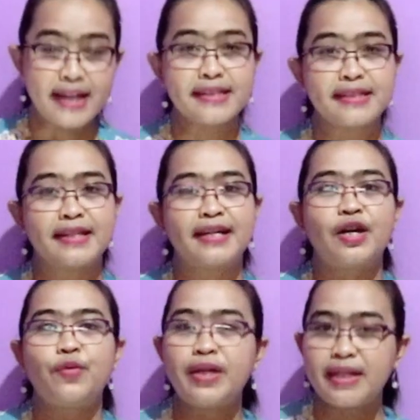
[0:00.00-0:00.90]
Next,
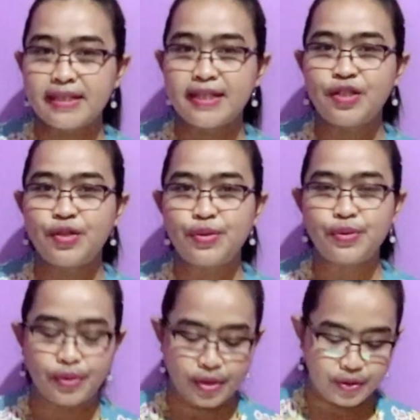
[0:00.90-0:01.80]
we
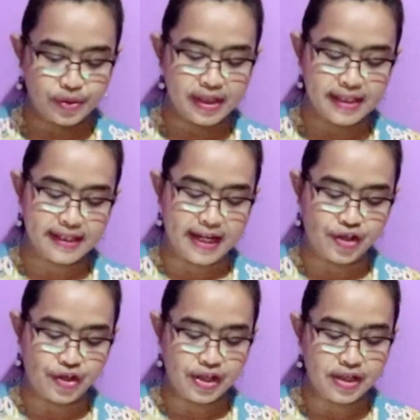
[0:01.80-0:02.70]
continue to the
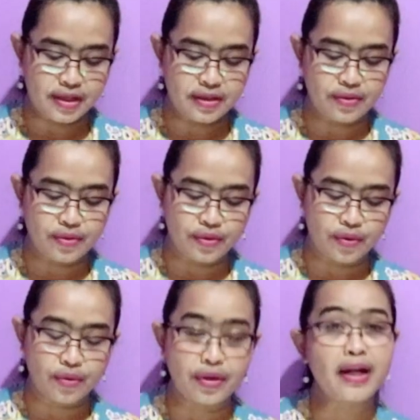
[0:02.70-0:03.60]
discussion
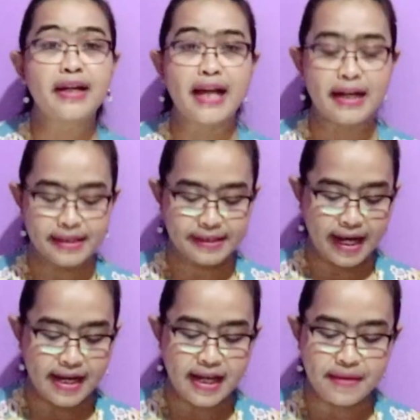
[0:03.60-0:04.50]
or the
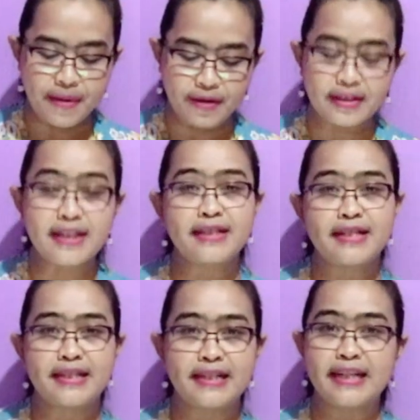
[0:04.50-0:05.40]
understanding about
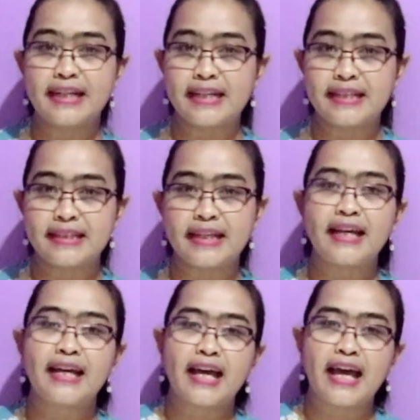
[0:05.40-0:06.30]
literature is